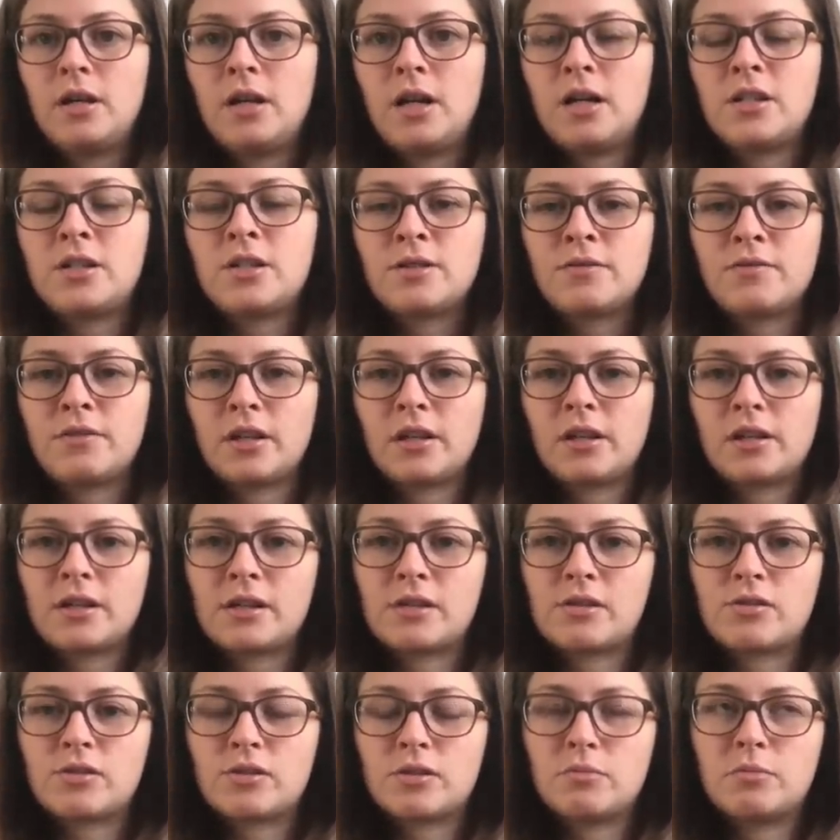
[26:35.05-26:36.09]
I just feel like
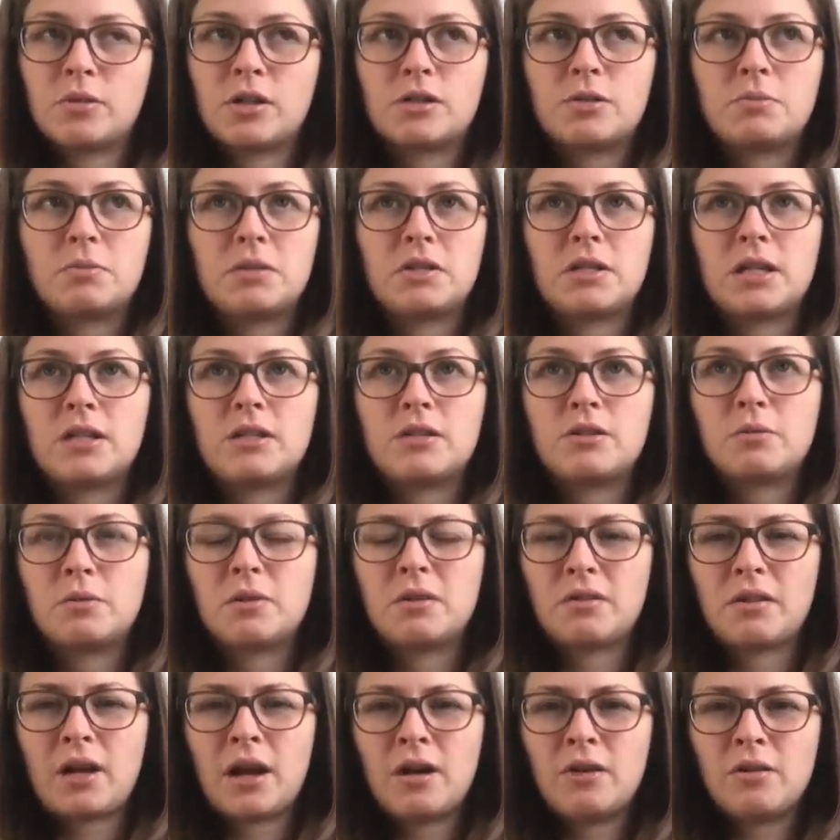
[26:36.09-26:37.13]
there's so much potential
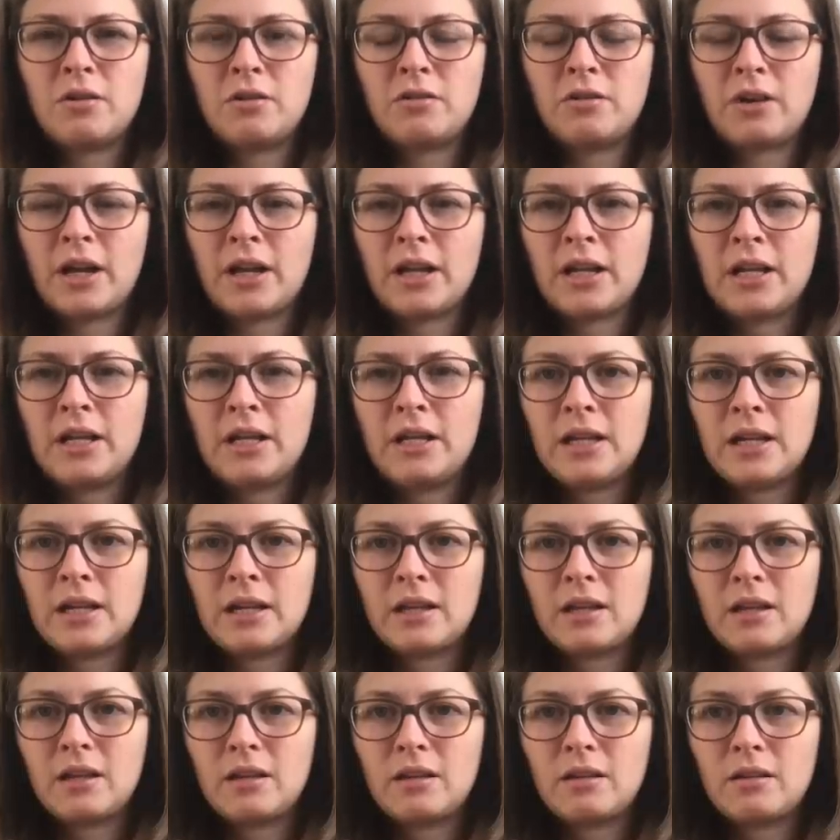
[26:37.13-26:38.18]
with that already.
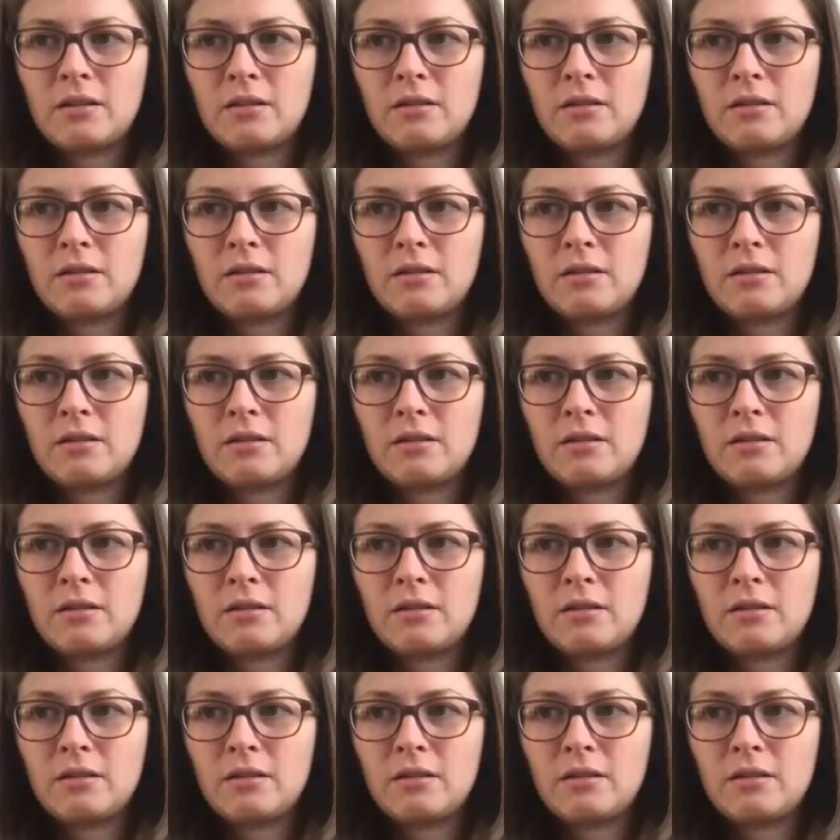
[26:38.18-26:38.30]
Like,